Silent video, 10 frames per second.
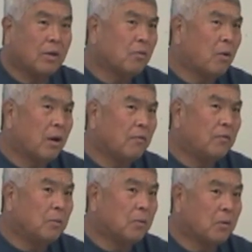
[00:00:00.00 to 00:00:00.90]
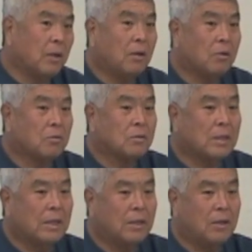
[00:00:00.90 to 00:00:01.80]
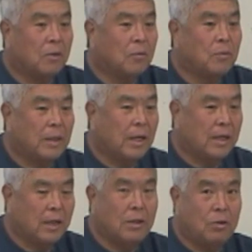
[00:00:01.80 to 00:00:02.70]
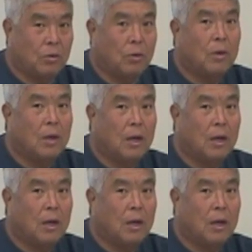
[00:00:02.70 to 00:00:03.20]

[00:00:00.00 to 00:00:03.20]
quite a few more years until we get into